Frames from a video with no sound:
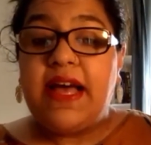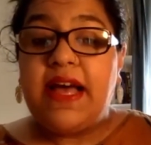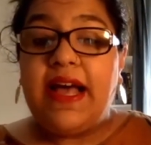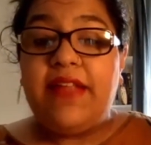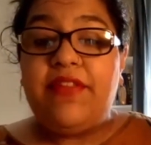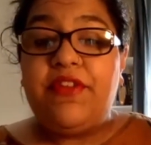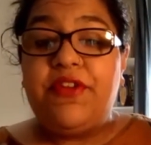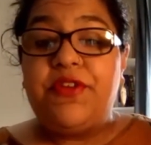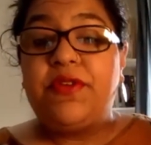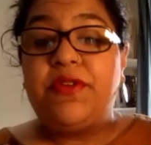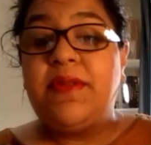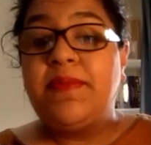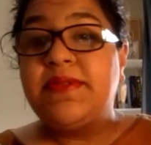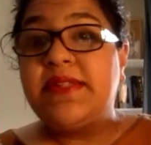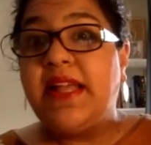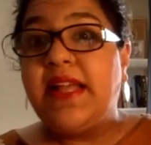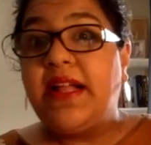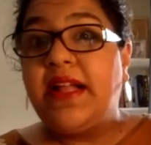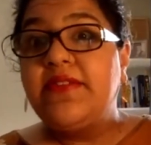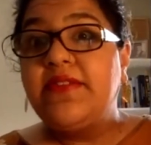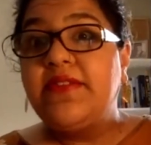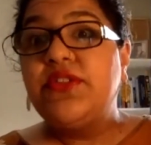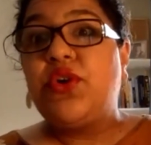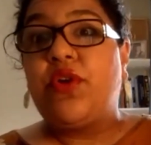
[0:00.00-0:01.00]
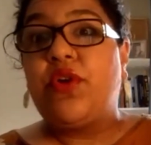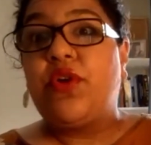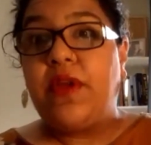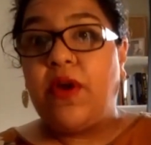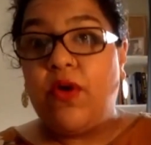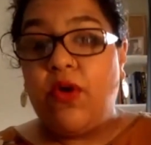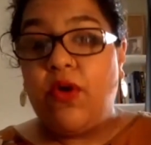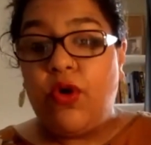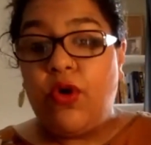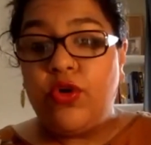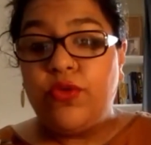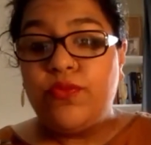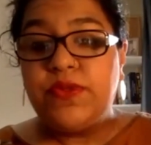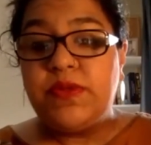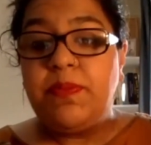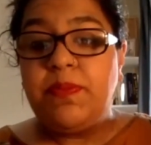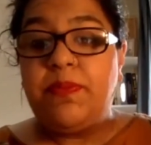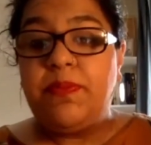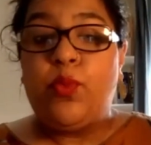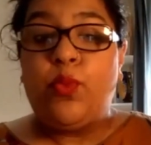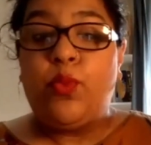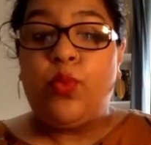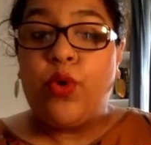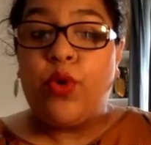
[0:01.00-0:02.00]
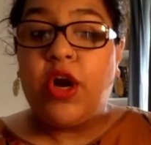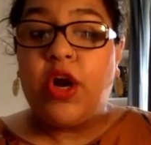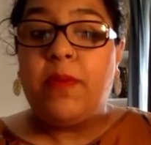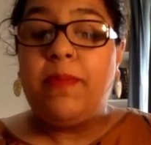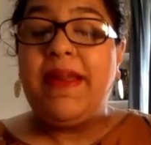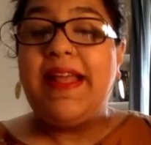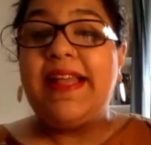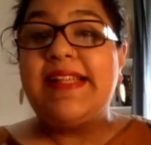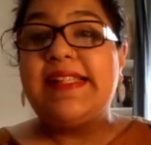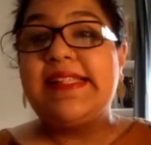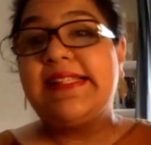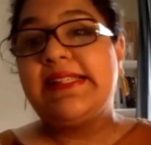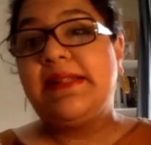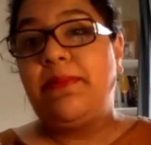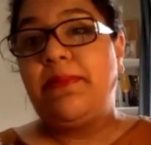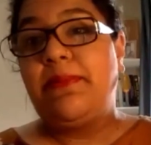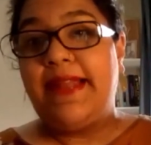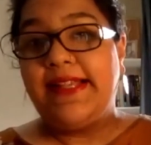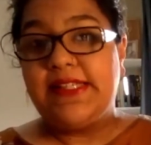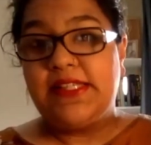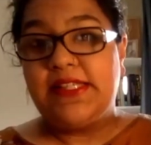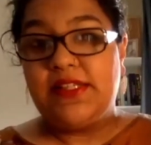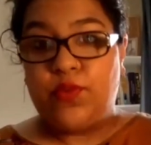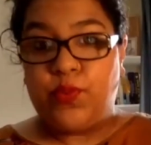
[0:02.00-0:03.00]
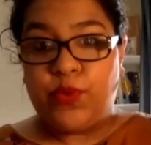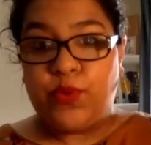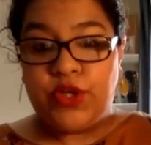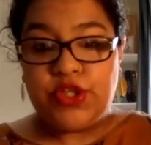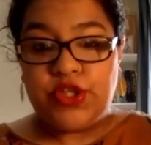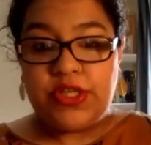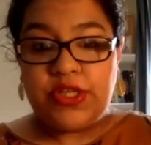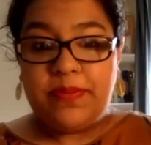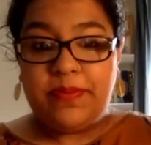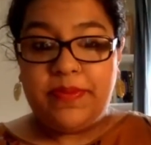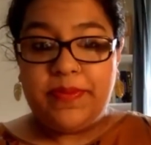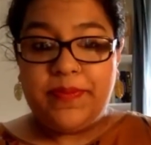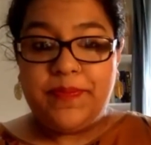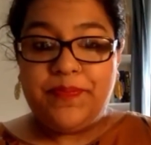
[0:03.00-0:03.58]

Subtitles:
either to themselves or their homes, workplaces, and places of worship.